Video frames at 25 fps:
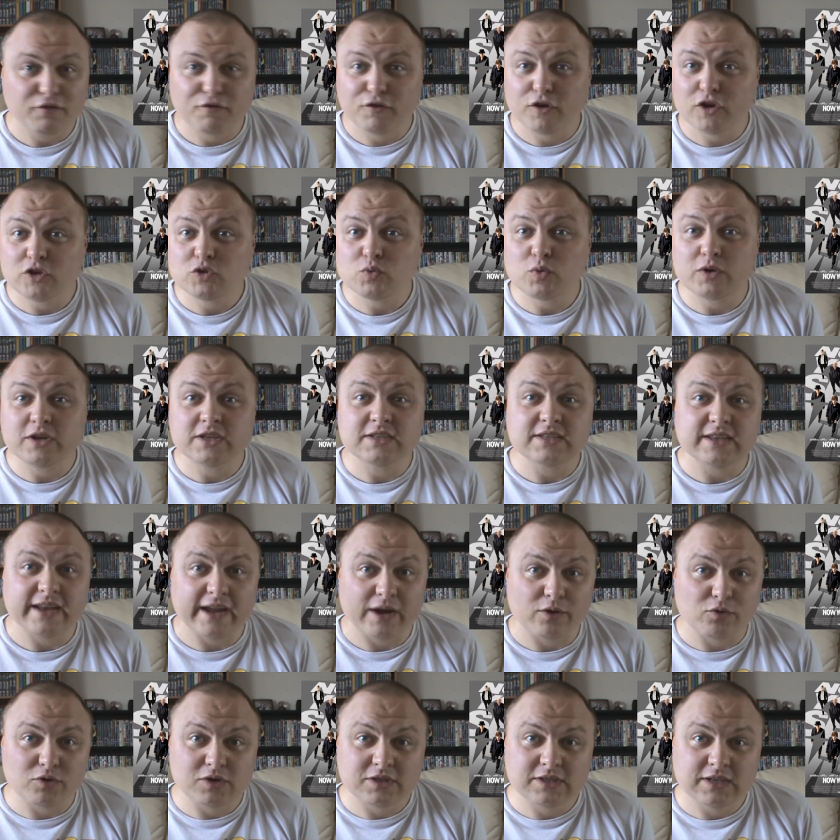The first one is
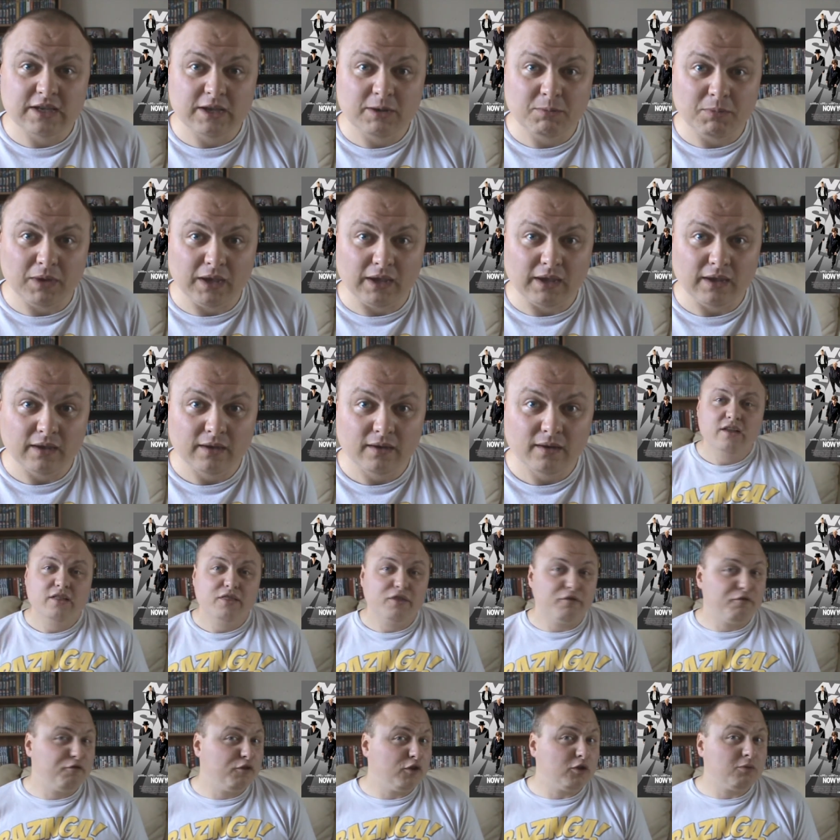Now You See Me.
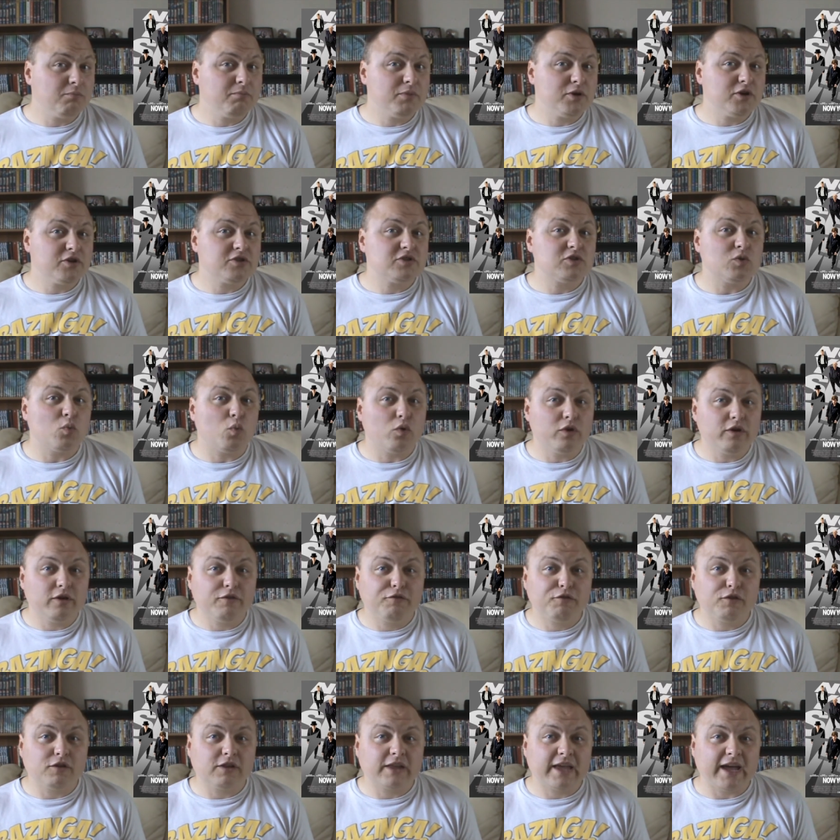The film boasts a
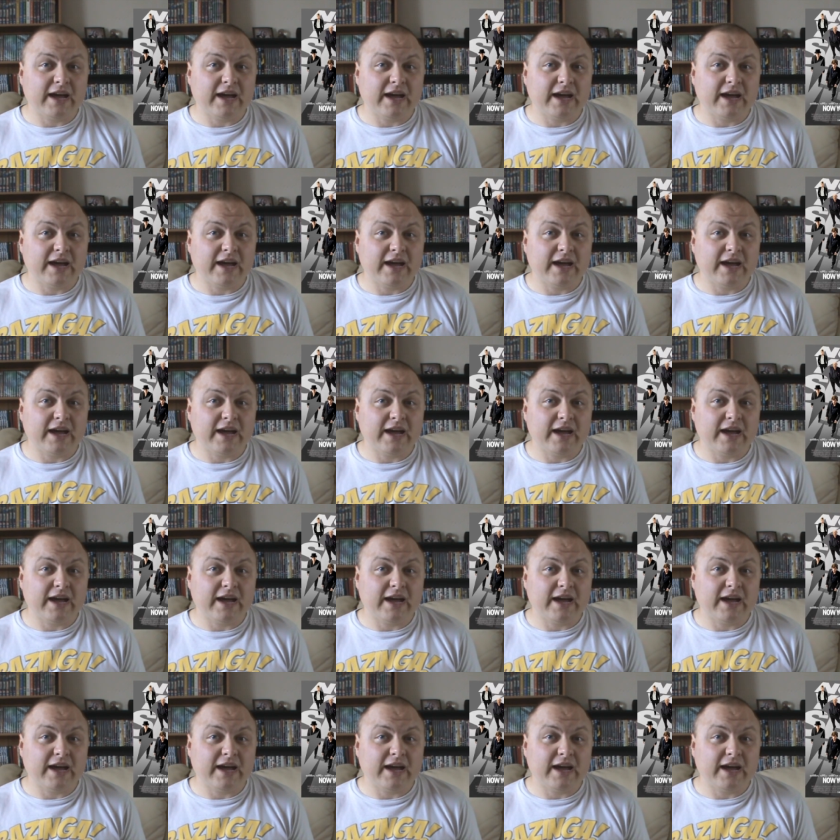wonderful